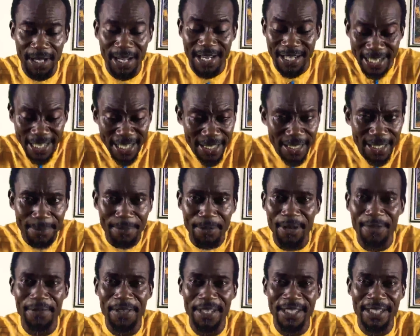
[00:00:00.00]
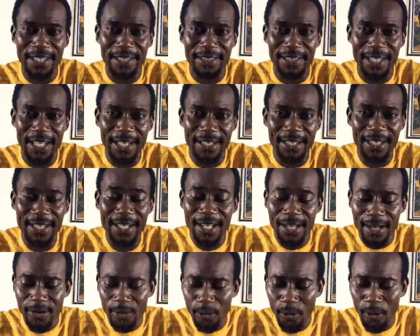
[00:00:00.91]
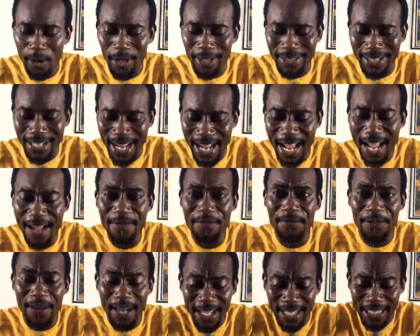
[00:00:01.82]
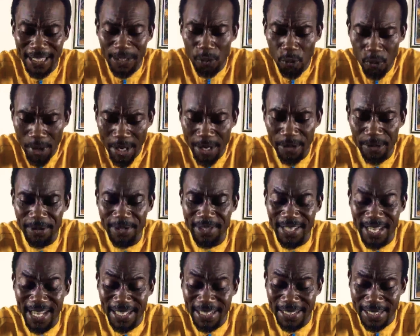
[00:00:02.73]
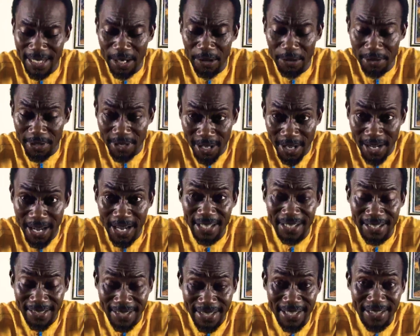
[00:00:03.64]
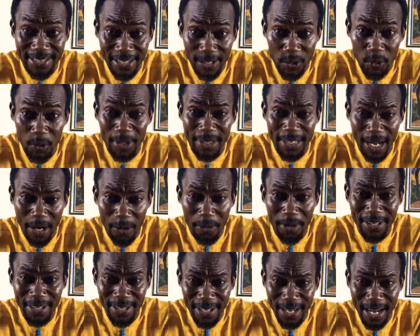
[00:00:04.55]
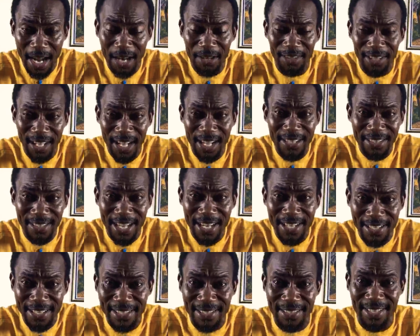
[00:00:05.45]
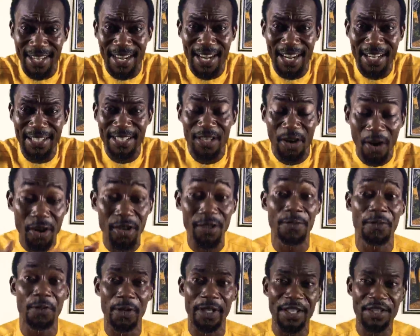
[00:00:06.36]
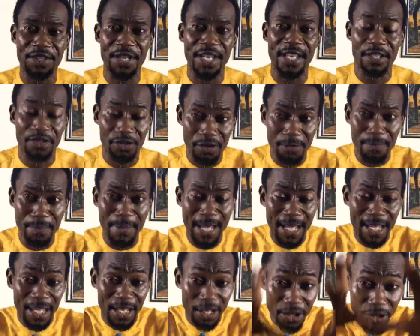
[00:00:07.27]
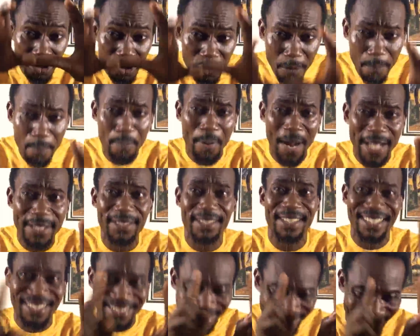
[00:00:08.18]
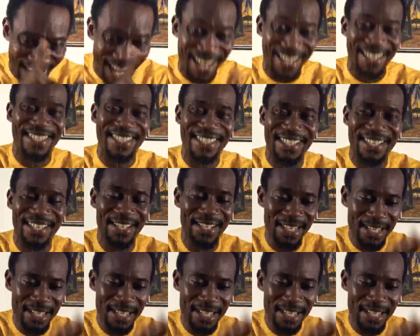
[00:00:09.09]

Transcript: God in the prophetic that whatever he wills and tells God, this is what I want now, God can decide on volition to make Uebert's stand